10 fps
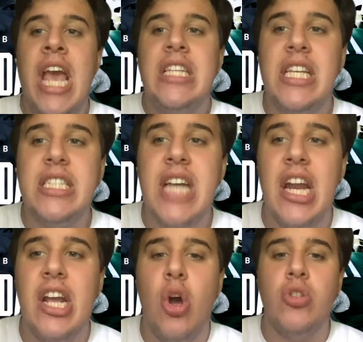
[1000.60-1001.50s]
this kind
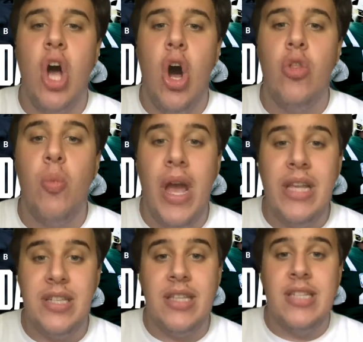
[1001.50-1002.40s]
of goes all the way
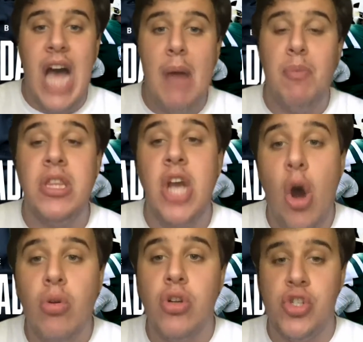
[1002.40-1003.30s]
to the top with the
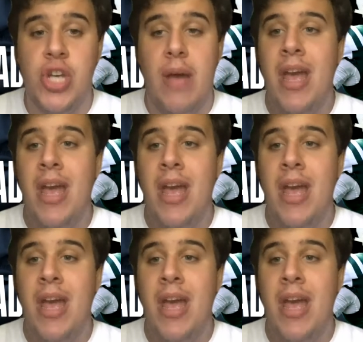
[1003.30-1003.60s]
ownership.